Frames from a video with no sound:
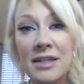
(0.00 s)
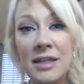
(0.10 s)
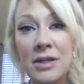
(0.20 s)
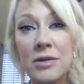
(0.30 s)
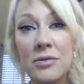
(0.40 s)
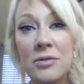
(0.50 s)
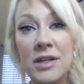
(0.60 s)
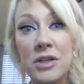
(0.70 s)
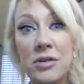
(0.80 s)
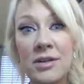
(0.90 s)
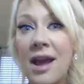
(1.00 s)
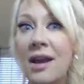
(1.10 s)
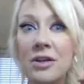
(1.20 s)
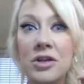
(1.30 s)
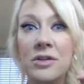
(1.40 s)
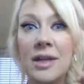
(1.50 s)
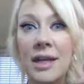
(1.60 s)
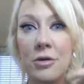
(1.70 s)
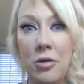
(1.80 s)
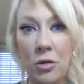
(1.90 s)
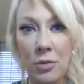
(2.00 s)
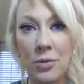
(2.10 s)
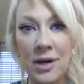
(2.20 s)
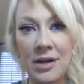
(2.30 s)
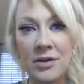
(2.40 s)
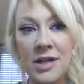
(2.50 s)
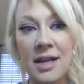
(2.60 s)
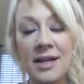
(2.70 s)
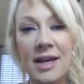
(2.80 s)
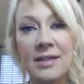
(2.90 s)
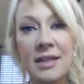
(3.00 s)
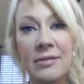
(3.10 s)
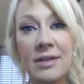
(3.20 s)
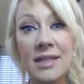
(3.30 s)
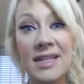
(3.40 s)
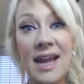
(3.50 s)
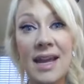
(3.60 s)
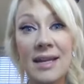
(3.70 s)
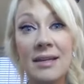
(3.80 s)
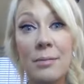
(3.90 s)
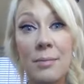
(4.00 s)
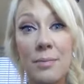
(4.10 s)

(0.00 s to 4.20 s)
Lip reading: to you, that you can actually incorporate your daily activities and